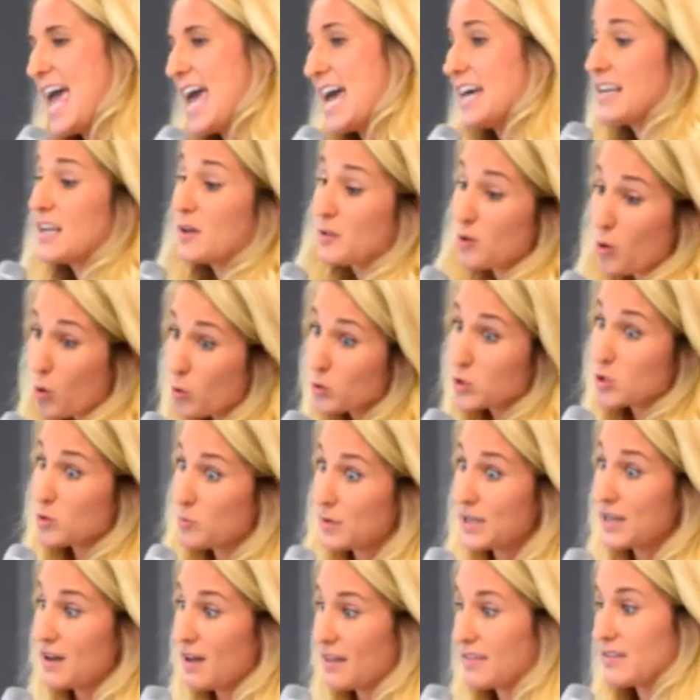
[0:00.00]
And that'd also
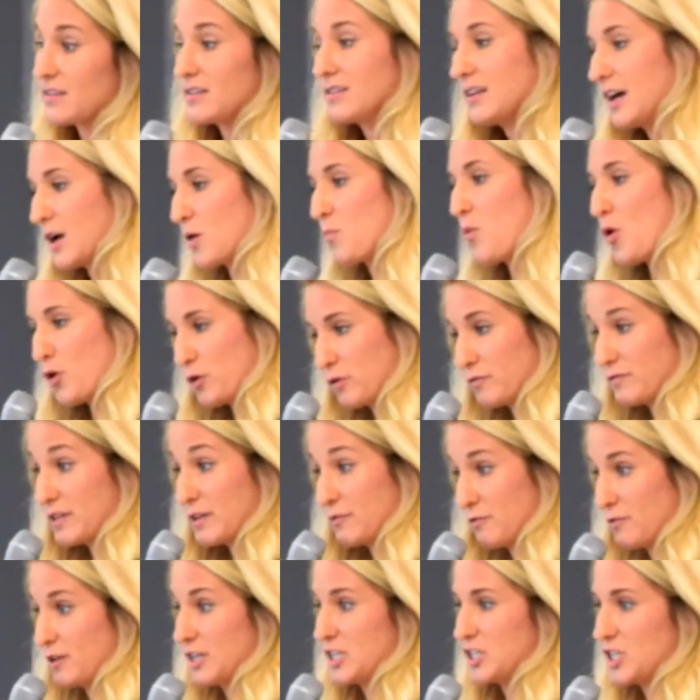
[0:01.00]
be another like point of
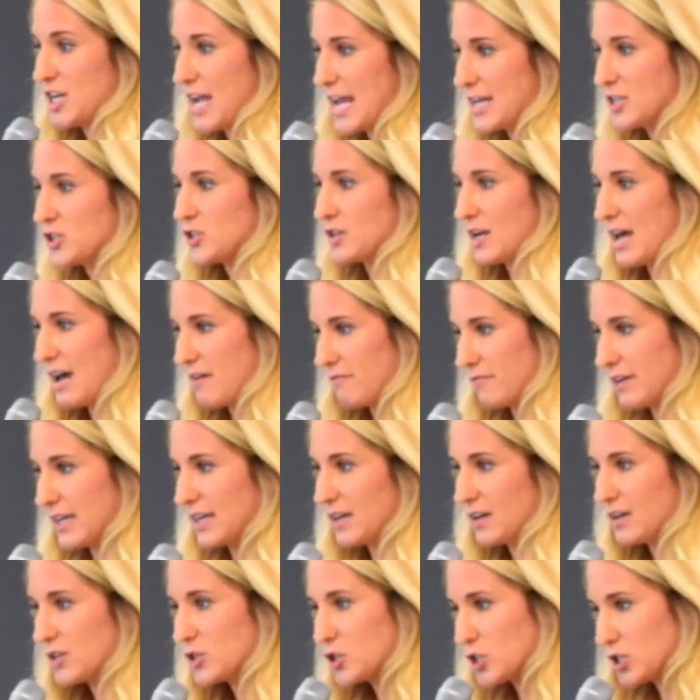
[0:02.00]
differentiation,
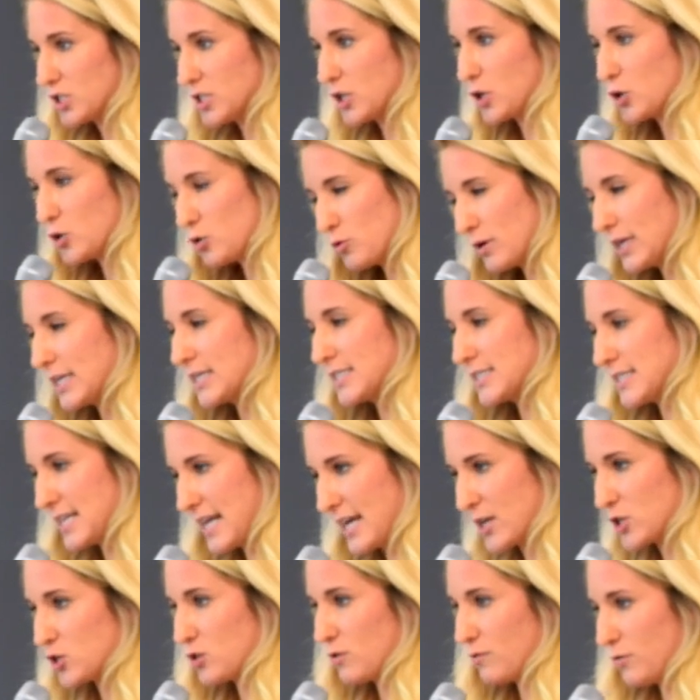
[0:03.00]
having just a curated
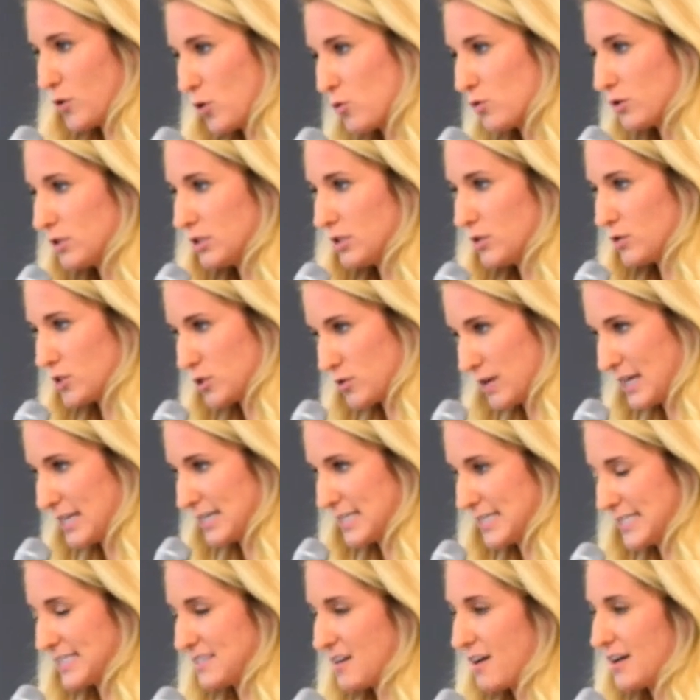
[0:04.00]
selection of local
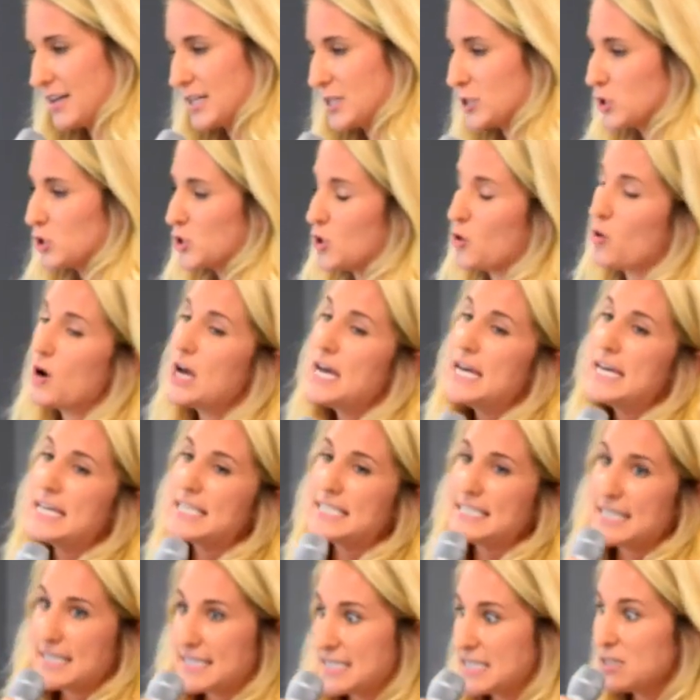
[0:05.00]
Australian designers. So
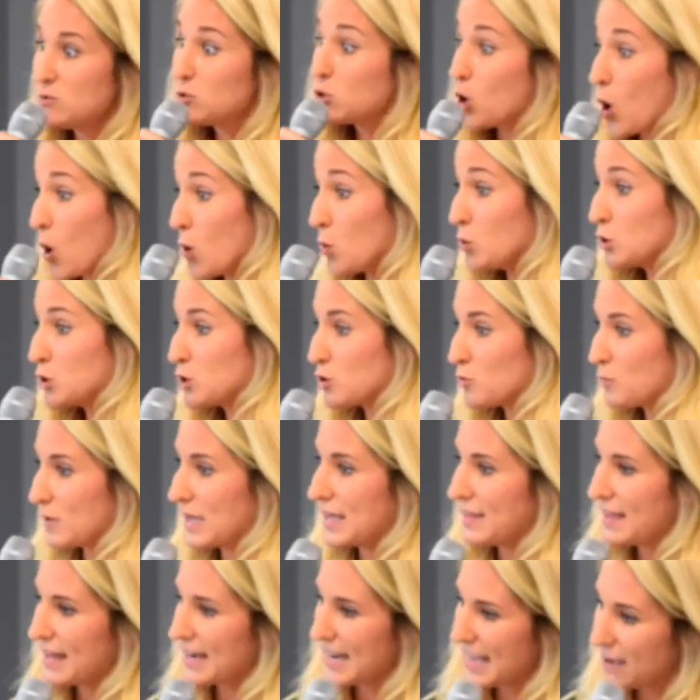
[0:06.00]
the idea would also
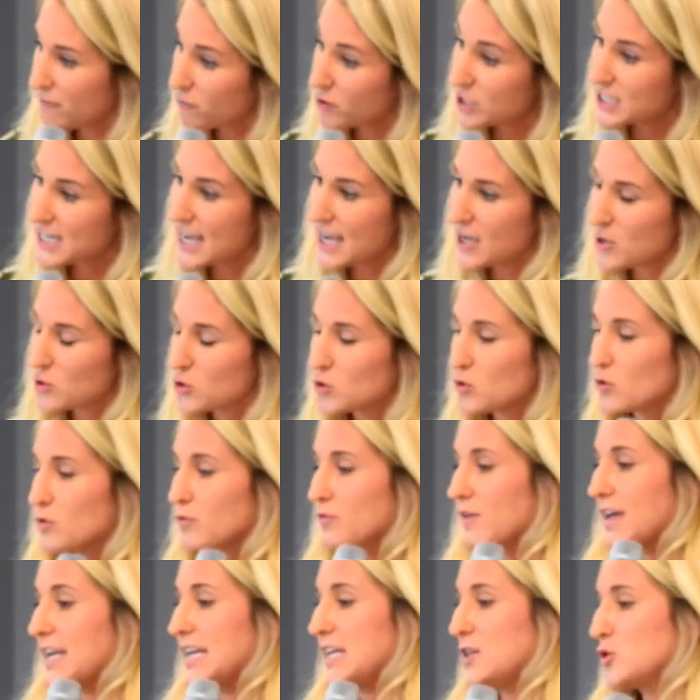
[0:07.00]
be that every day you sort
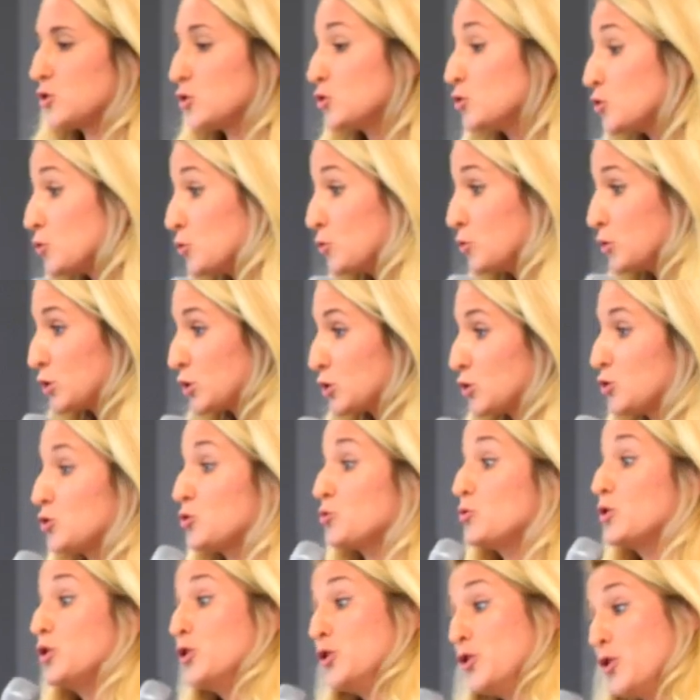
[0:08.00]
of get introduced
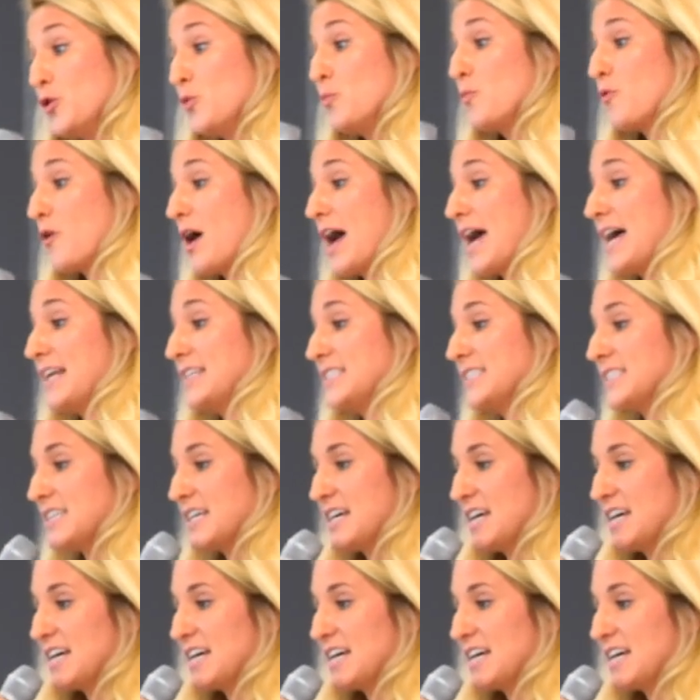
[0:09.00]
to a new brand